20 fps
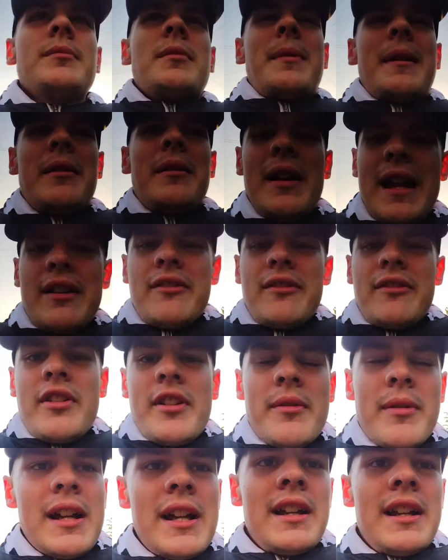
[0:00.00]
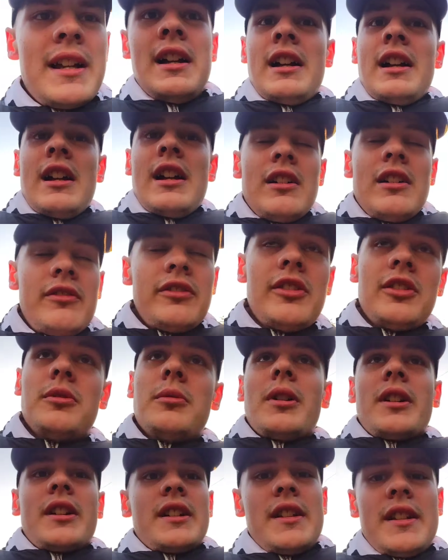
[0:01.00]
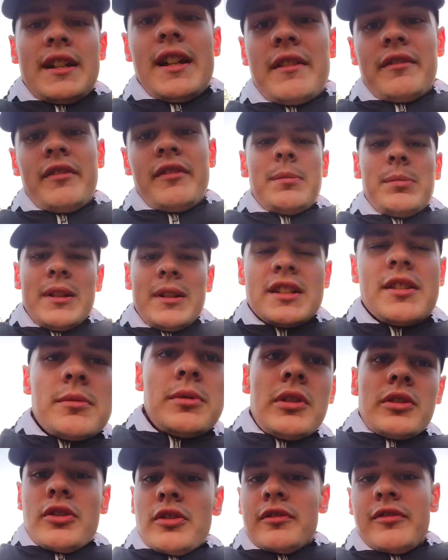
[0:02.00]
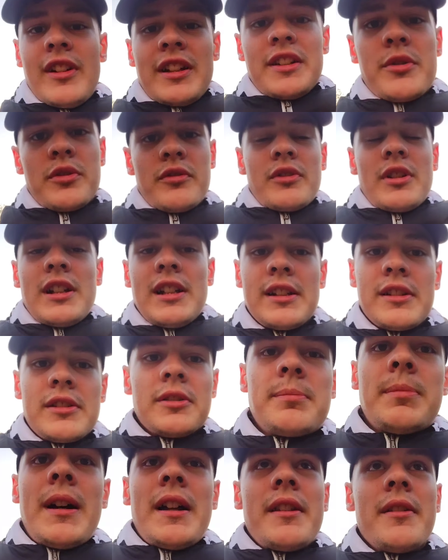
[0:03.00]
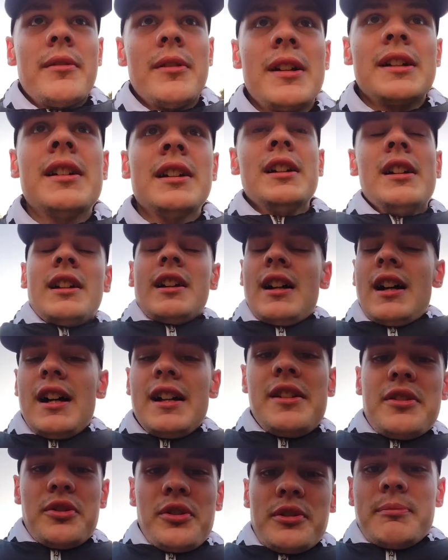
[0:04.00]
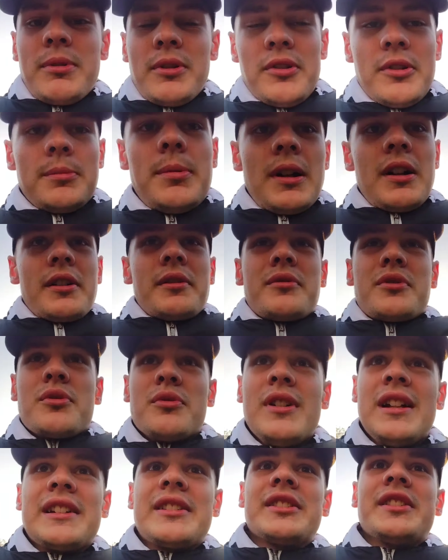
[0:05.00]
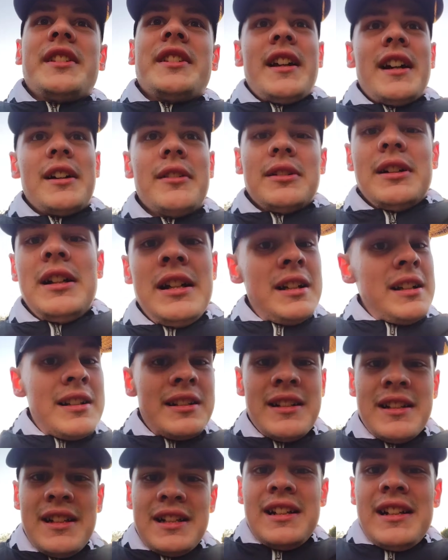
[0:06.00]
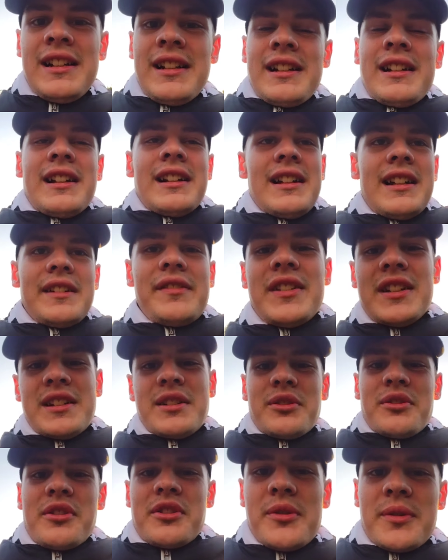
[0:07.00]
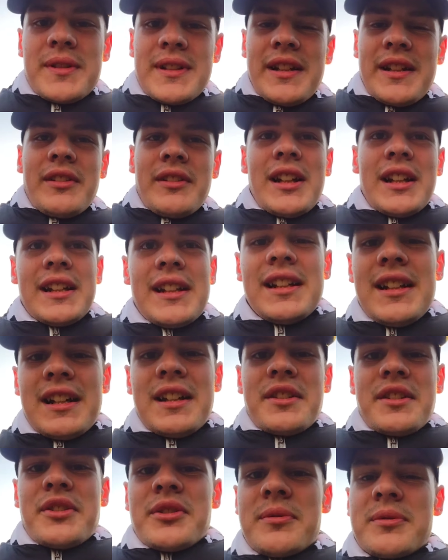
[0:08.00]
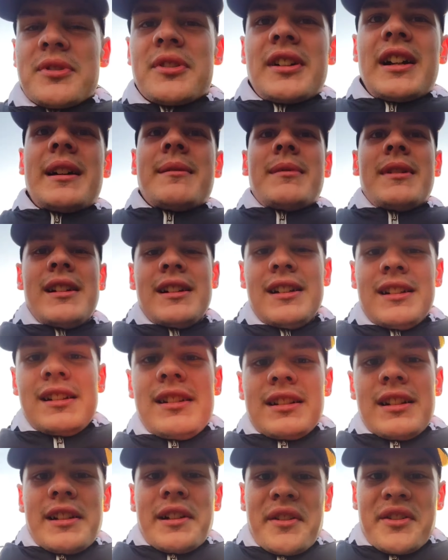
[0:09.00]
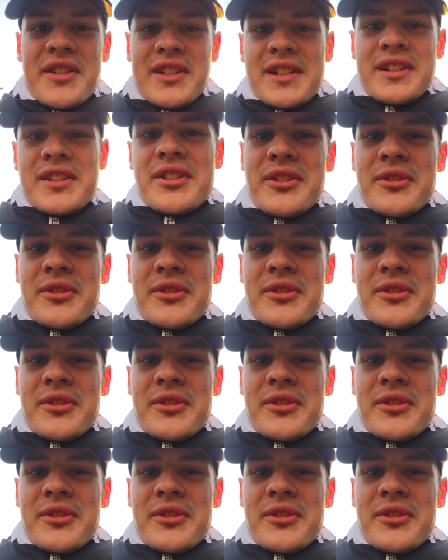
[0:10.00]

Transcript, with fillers: them about everywhere. 4-1 in the end, fair play to Walsall. Fans were really good, by the way. I enjoyed Blundell Park, it was a really good day out. If you enjoyed this one, give it a like and subscribe, and I'll see you